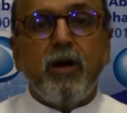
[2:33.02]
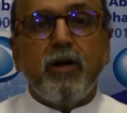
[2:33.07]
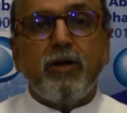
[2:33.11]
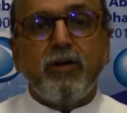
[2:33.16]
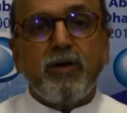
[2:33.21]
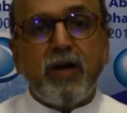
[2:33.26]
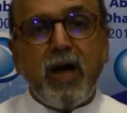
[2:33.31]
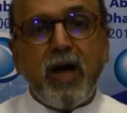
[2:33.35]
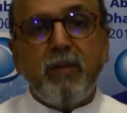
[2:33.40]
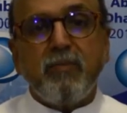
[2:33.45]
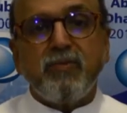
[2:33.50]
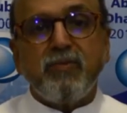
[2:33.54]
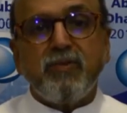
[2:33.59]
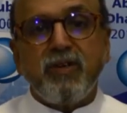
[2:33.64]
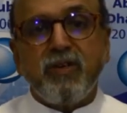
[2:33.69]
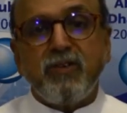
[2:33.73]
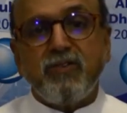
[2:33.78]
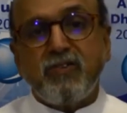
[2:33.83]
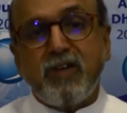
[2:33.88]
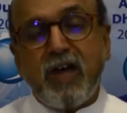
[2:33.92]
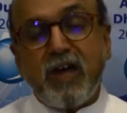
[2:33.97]
times
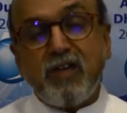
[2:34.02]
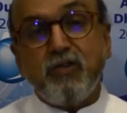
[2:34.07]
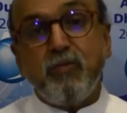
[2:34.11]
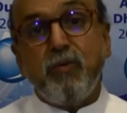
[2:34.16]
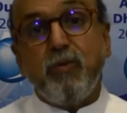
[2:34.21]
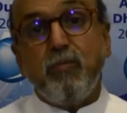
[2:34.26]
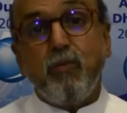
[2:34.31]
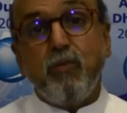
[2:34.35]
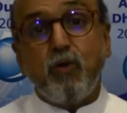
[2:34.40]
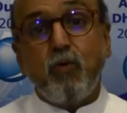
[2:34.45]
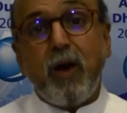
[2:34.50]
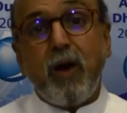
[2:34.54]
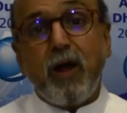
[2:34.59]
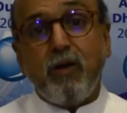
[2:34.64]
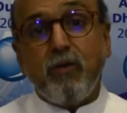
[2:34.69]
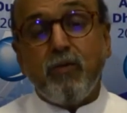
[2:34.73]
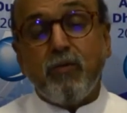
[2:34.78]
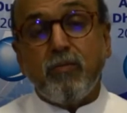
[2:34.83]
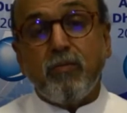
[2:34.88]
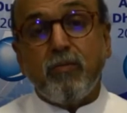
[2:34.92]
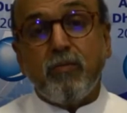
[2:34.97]
its tangible book
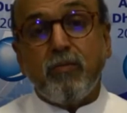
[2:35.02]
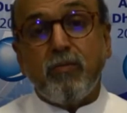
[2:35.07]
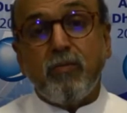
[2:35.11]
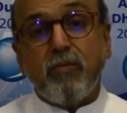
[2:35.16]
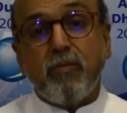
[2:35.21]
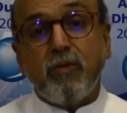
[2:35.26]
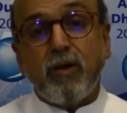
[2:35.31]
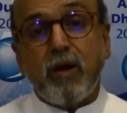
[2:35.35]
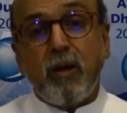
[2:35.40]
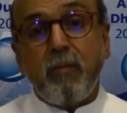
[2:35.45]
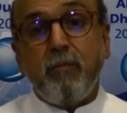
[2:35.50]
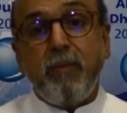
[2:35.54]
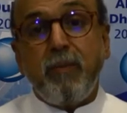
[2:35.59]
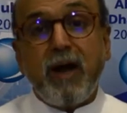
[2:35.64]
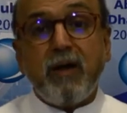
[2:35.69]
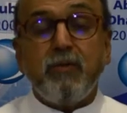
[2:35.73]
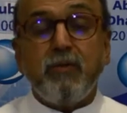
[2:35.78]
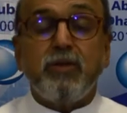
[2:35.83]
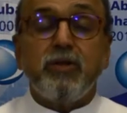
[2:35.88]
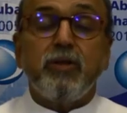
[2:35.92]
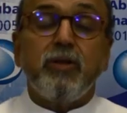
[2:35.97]
value,
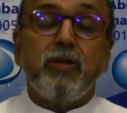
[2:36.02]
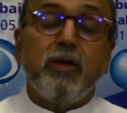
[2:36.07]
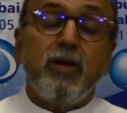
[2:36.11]
compared with